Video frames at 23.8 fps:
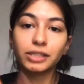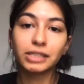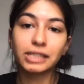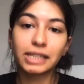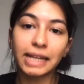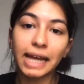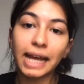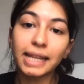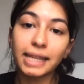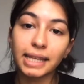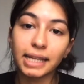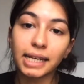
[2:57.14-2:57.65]

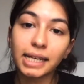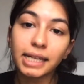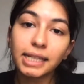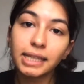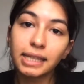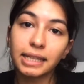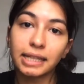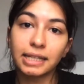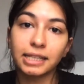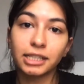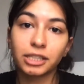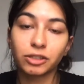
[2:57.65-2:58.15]
together,
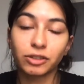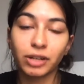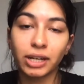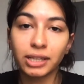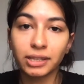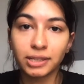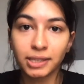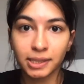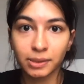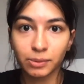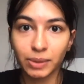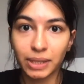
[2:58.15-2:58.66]
these strengths
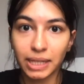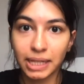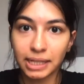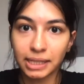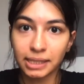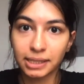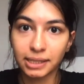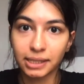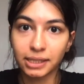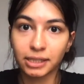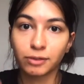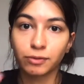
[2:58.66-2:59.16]
and
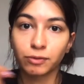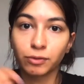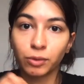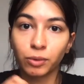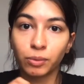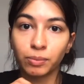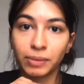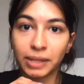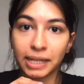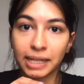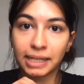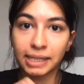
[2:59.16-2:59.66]
weaknesses form
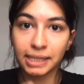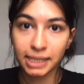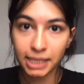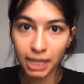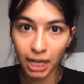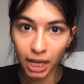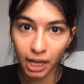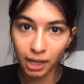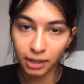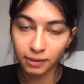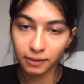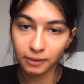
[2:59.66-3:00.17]
the
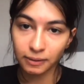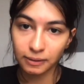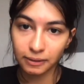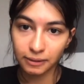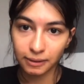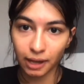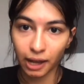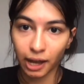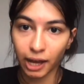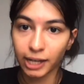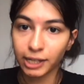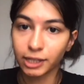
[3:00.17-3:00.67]
internal
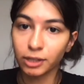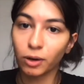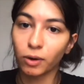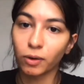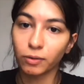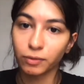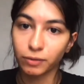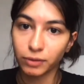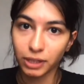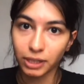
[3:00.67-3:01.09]
side of the